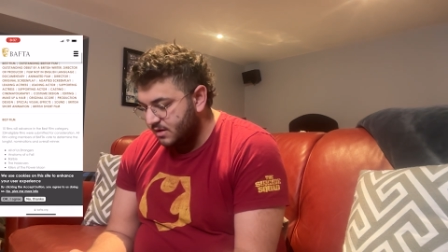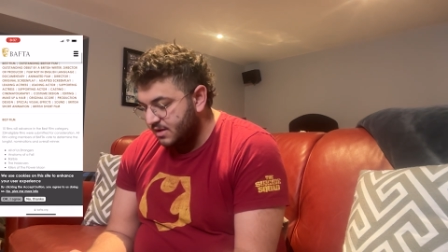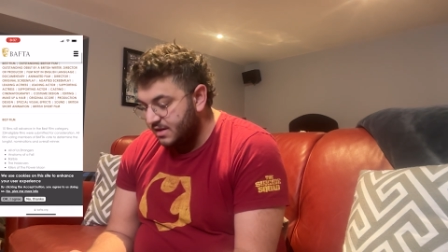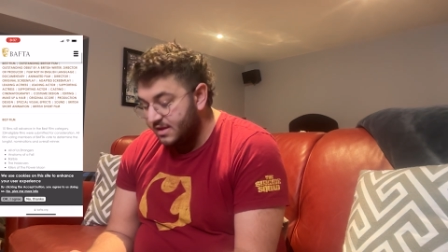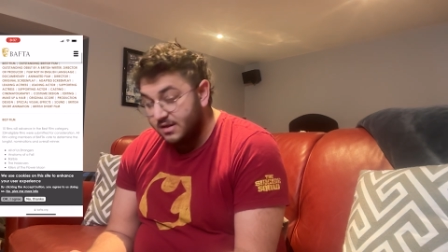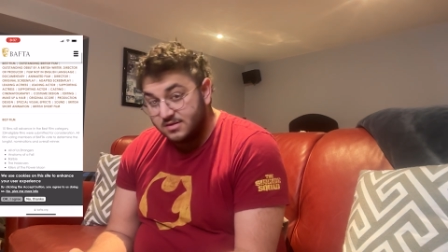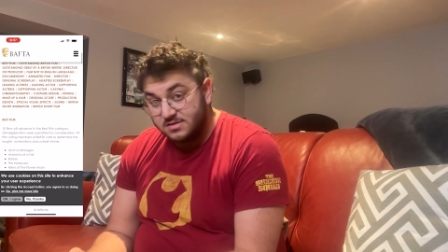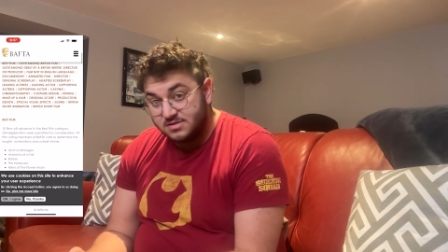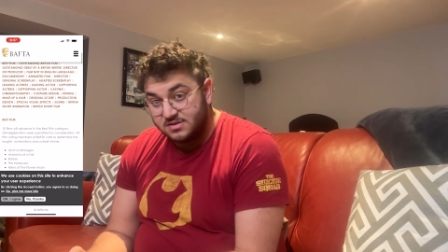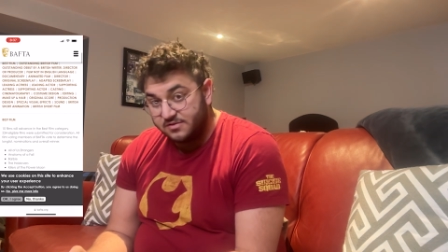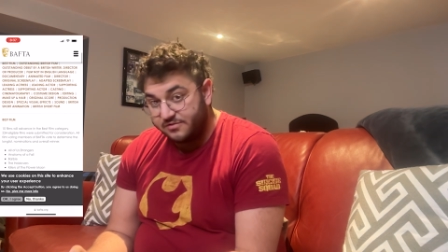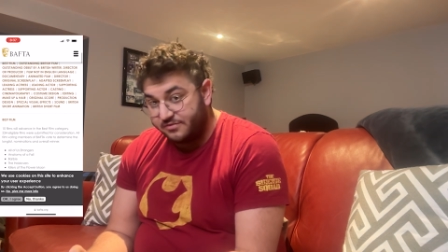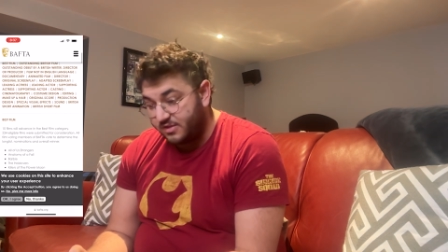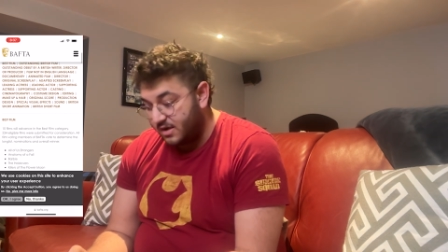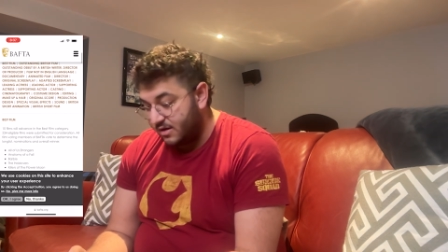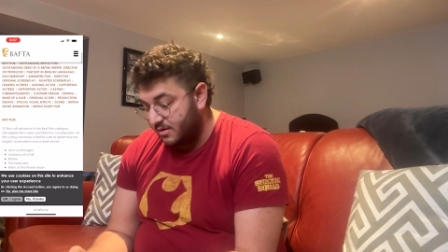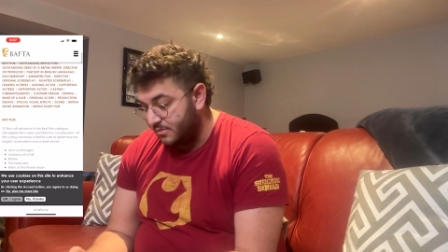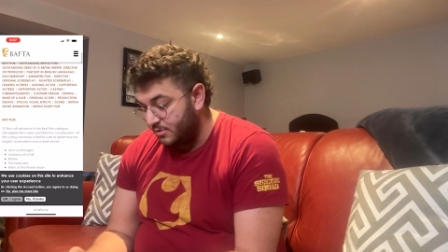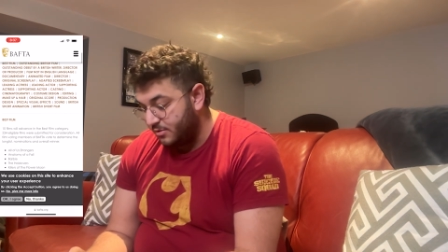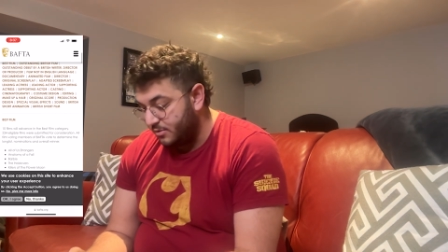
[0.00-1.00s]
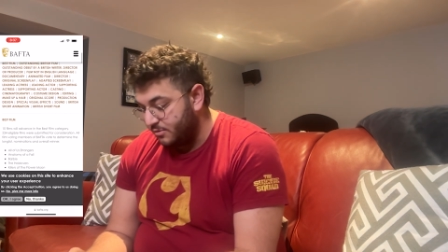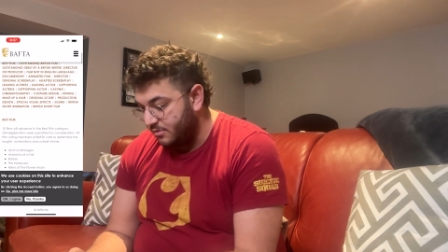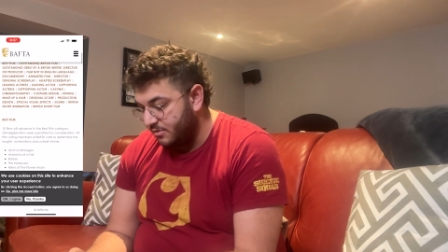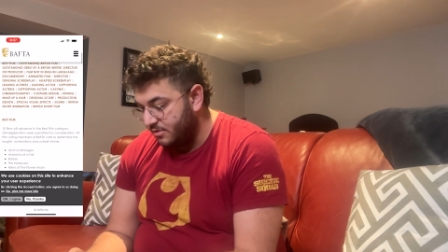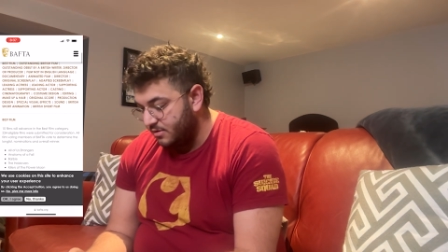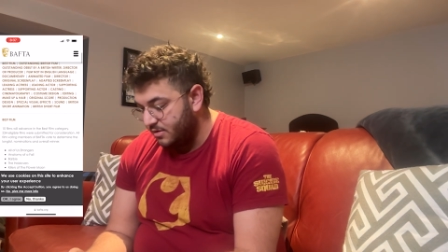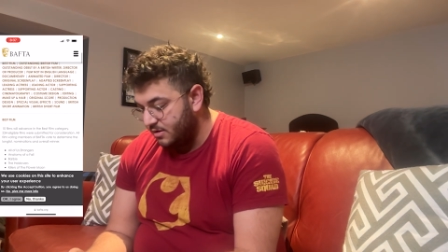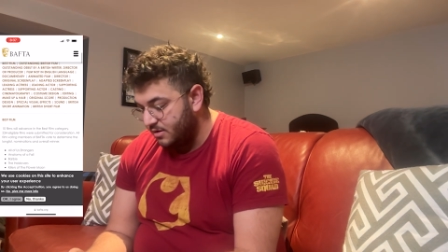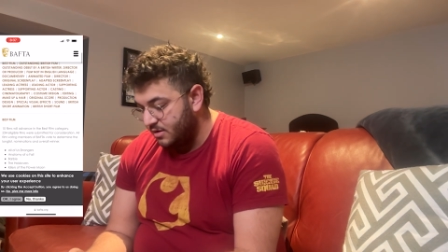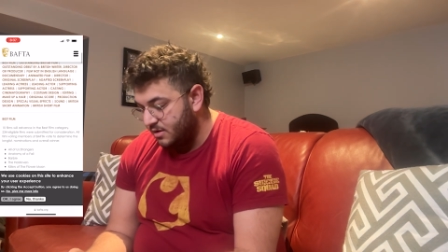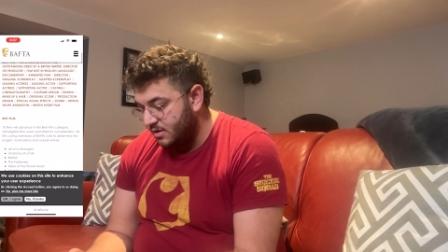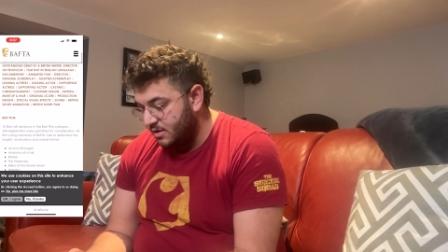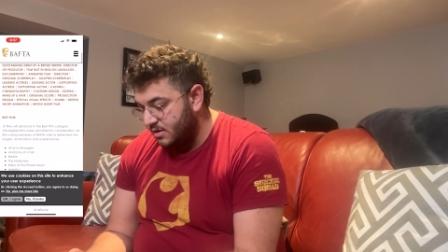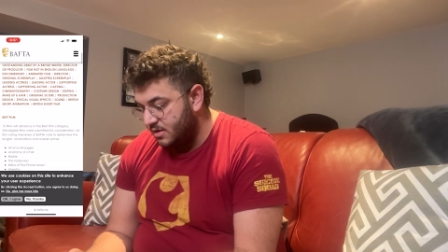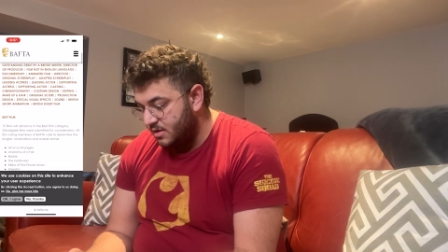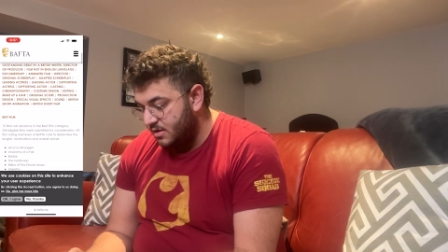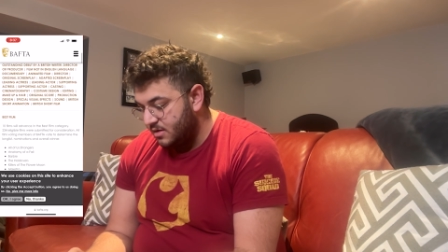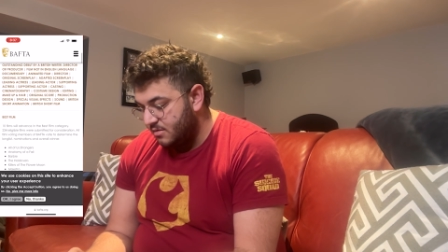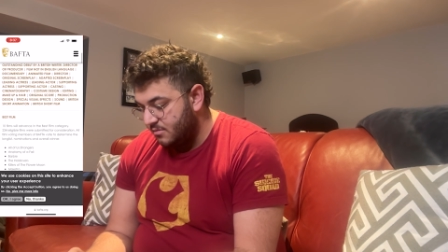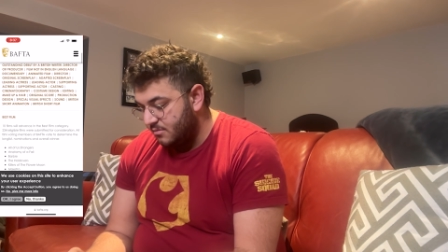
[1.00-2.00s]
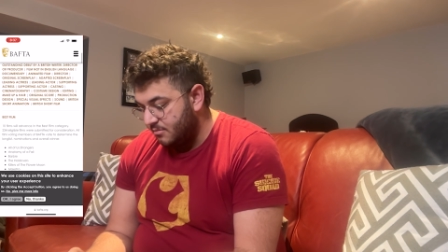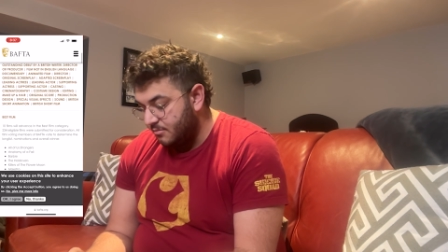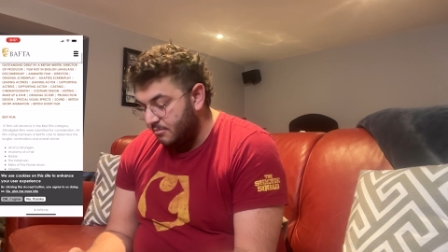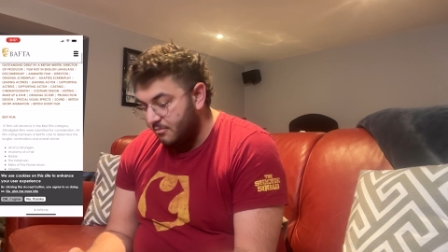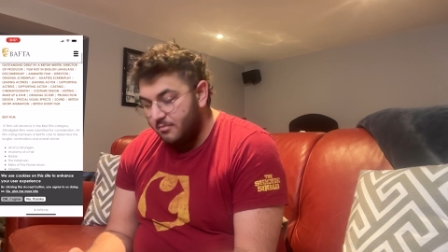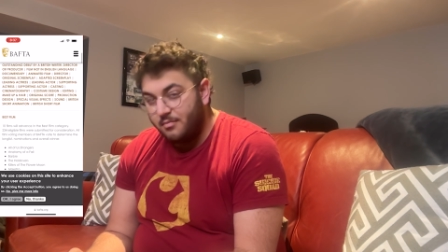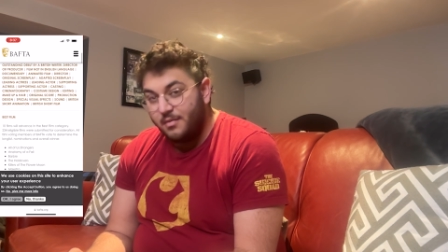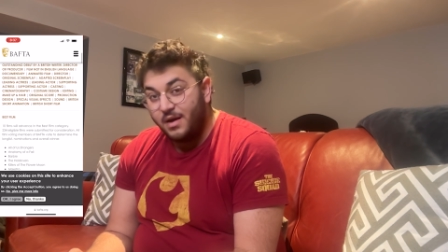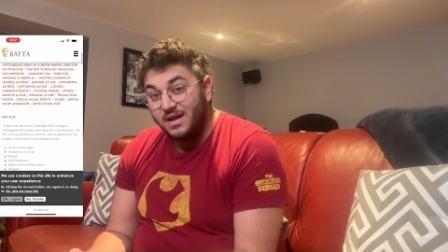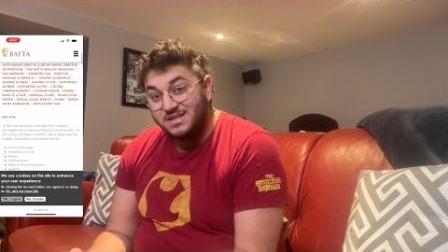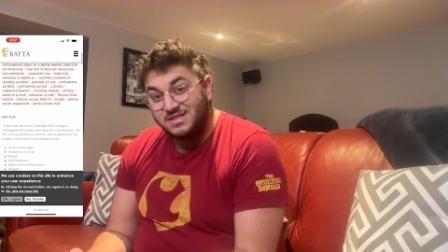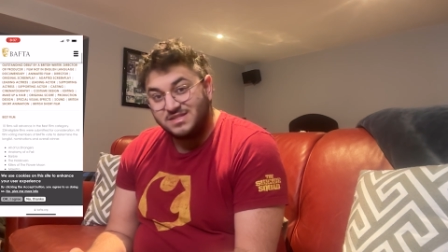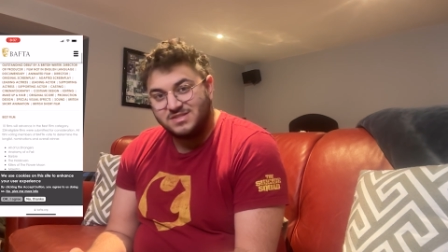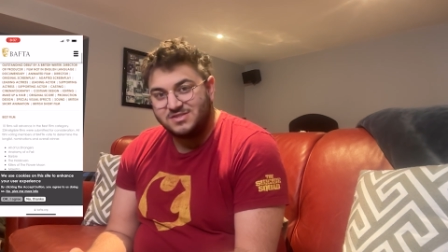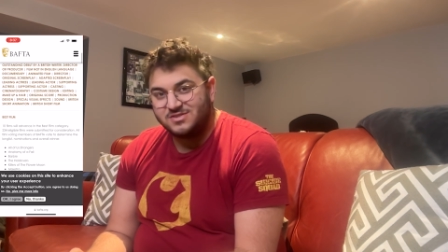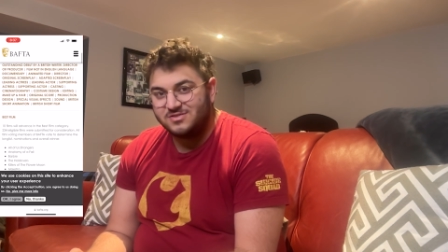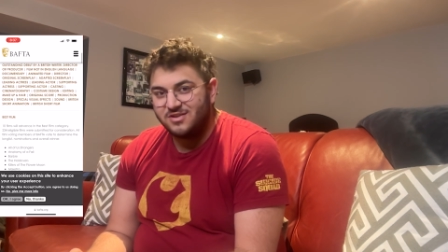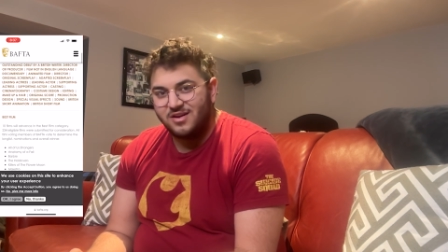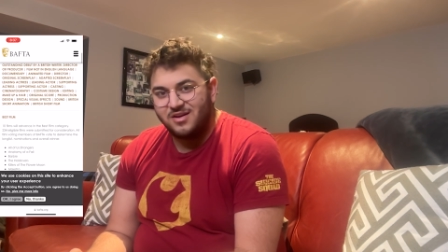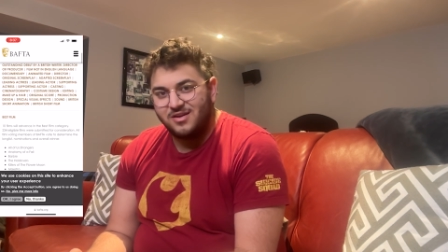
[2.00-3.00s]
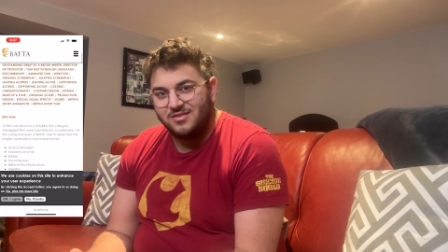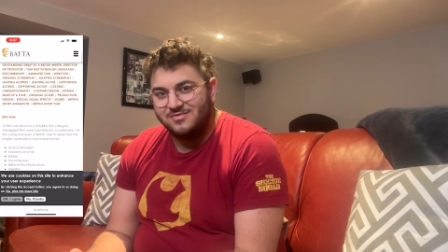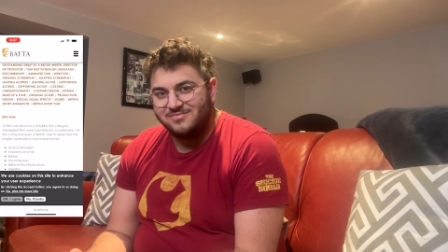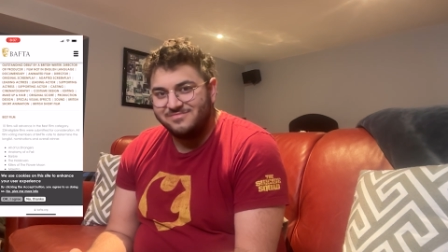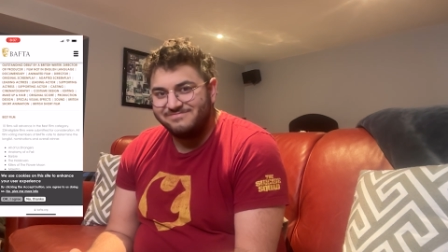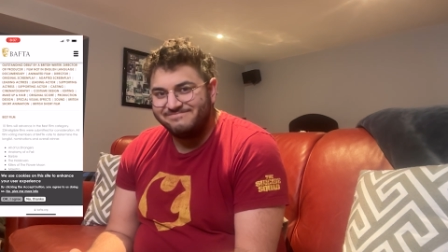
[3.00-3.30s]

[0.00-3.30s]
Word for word: Kills the Flower Moon. Maestro.